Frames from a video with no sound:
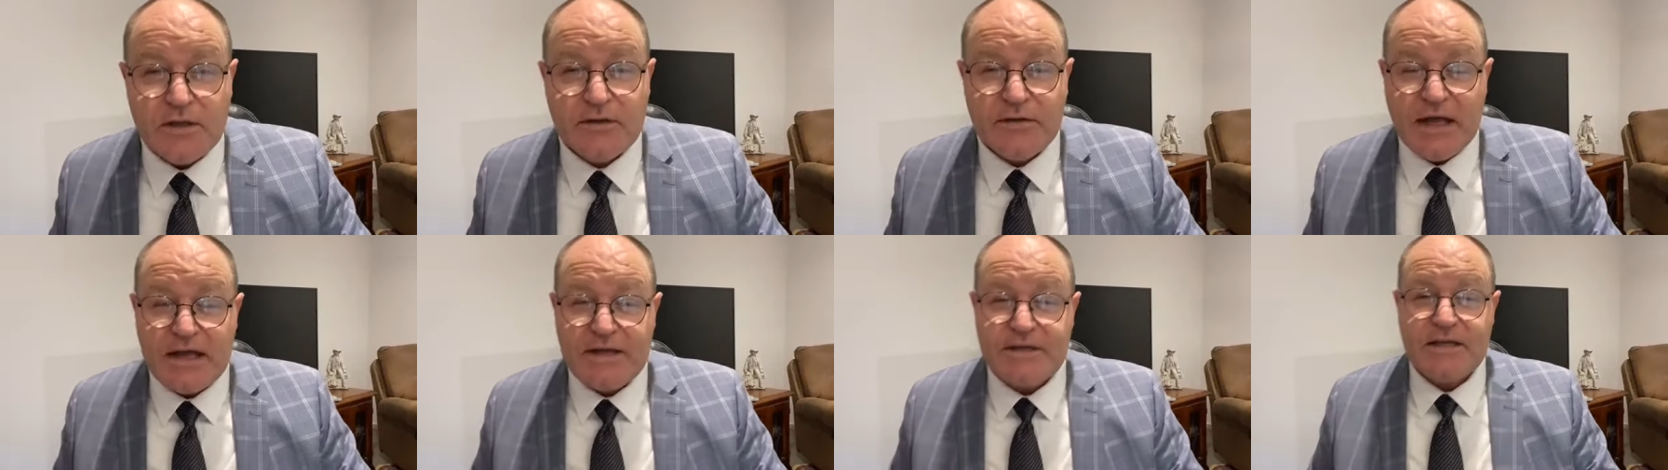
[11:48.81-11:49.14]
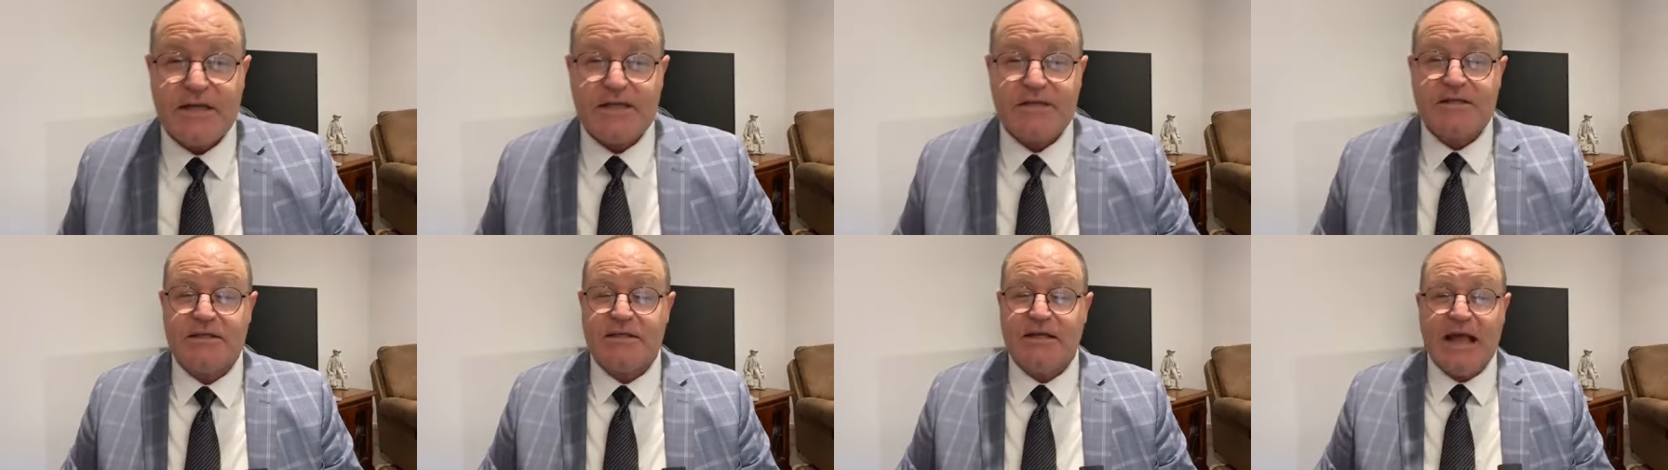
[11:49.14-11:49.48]
That
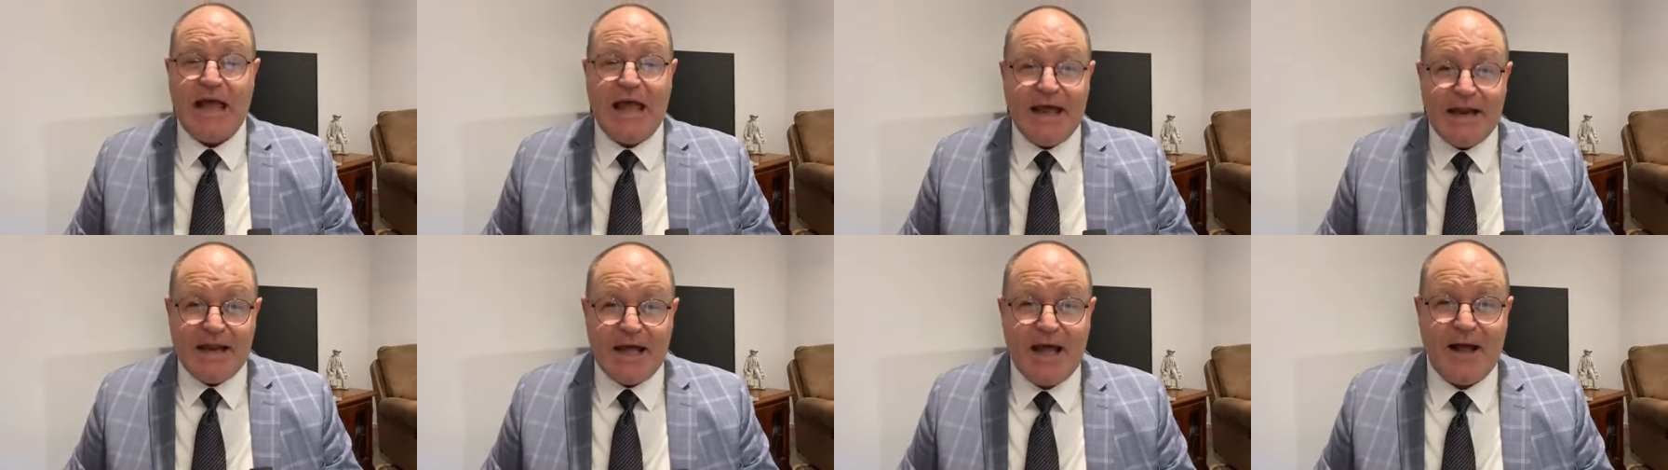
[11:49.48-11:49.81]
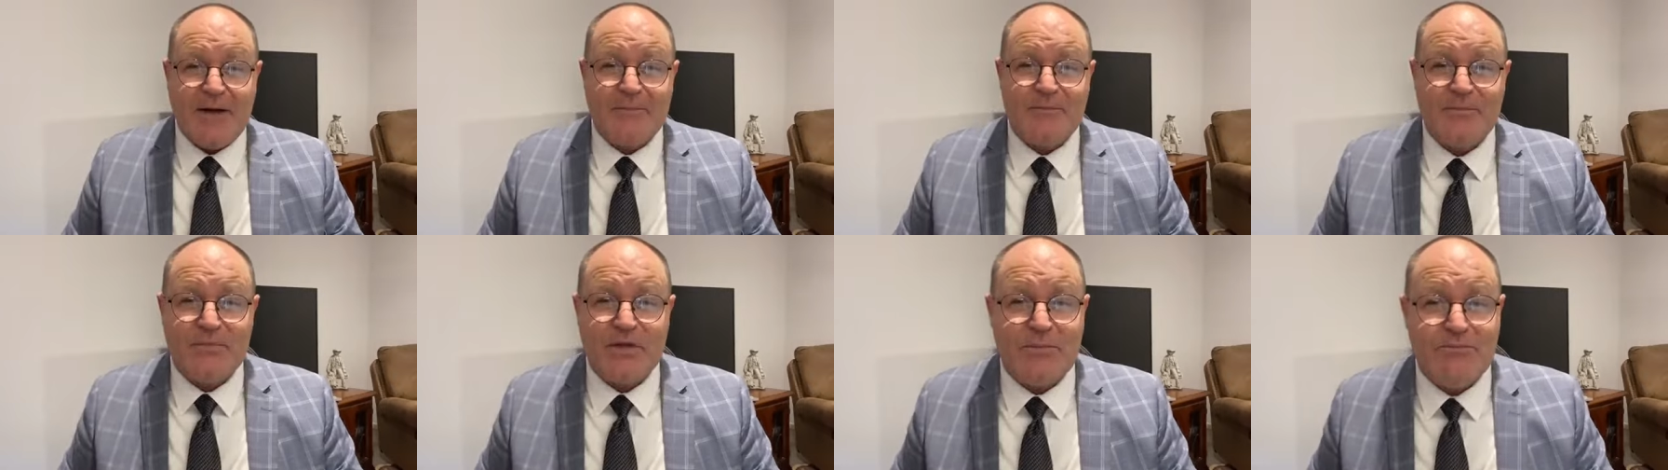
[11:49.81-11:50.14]
doesn't add
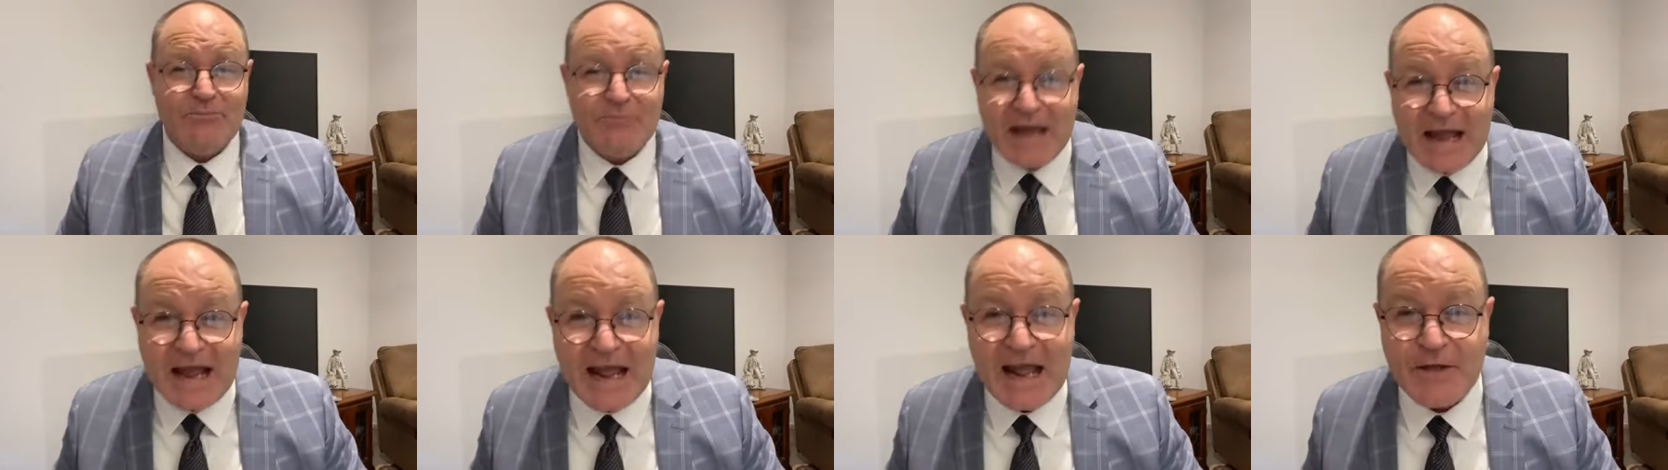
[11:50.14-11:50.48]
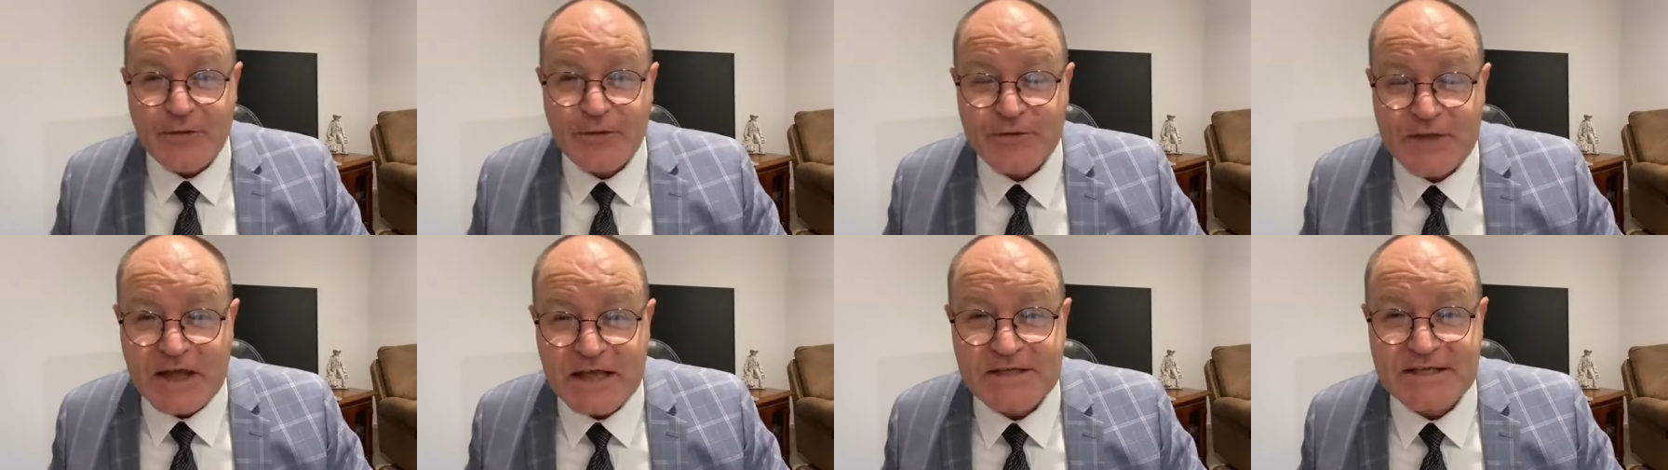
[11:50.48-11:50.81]
up. The
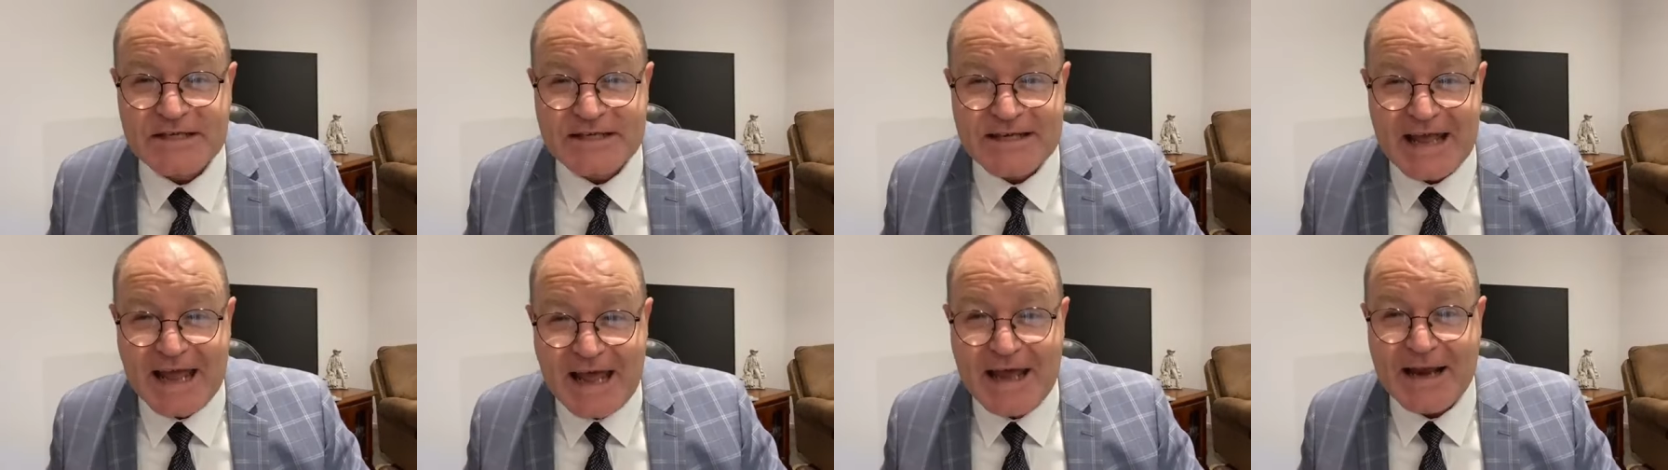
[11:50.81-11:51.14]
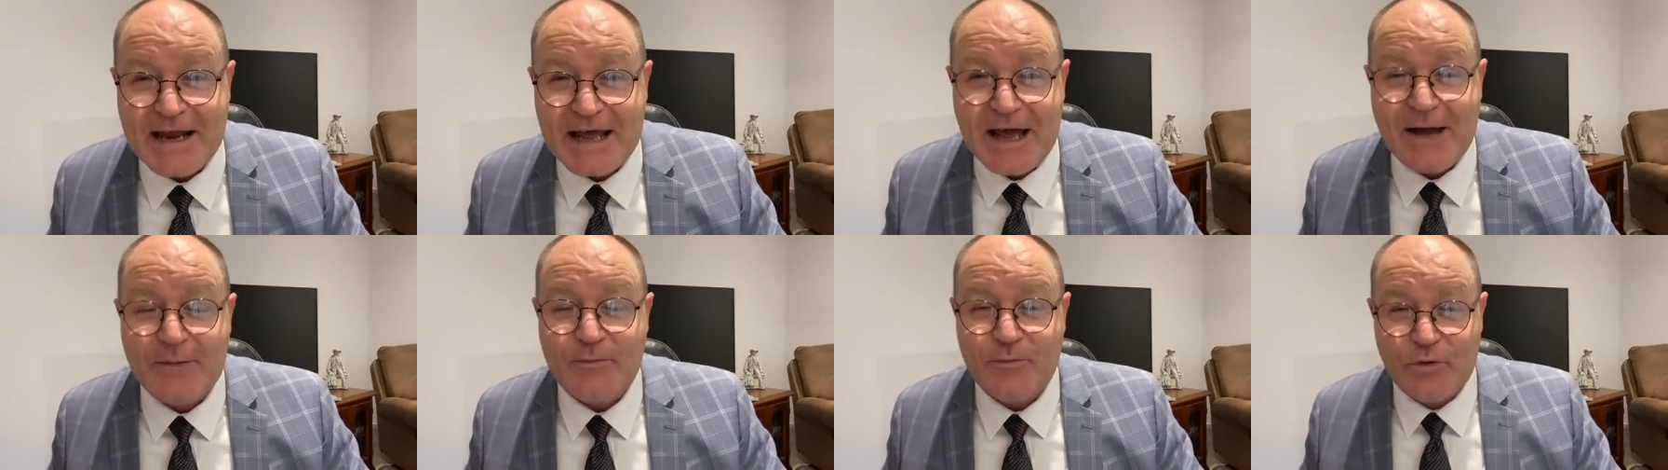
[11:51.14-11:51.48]
math doesn't add
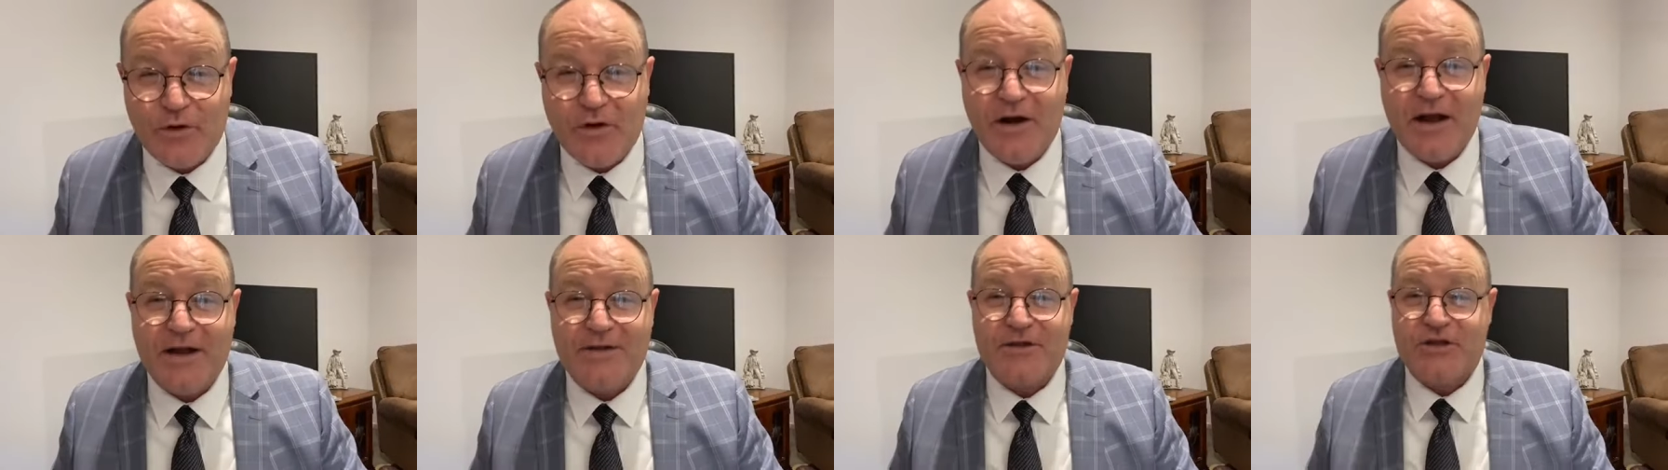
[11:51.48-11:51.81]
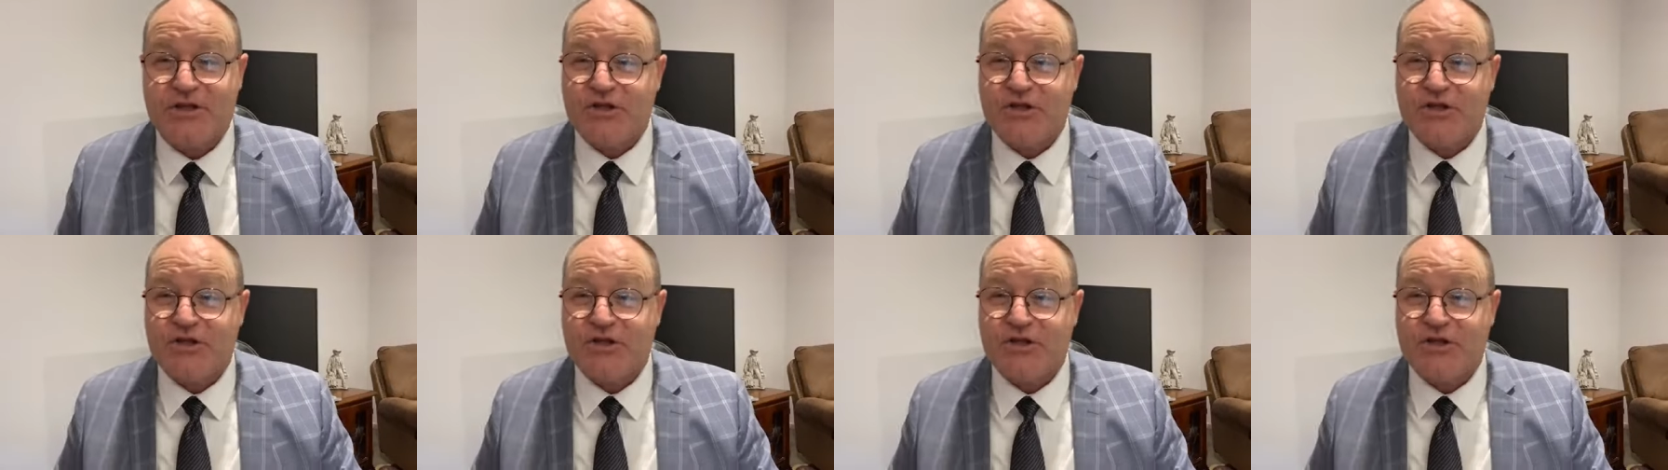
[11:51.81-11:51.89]
up, right?